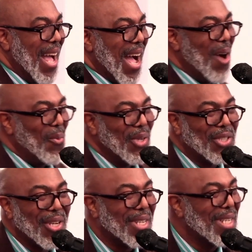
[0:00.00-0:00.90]
I wish y'all
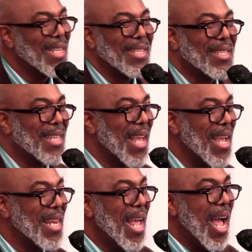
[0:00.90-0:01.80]
could understand
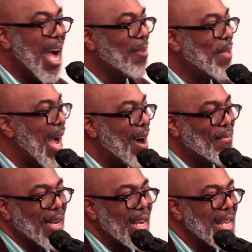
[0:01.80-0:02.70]
how powerful
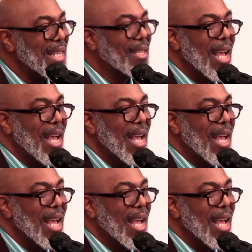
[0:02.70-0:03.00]
that is.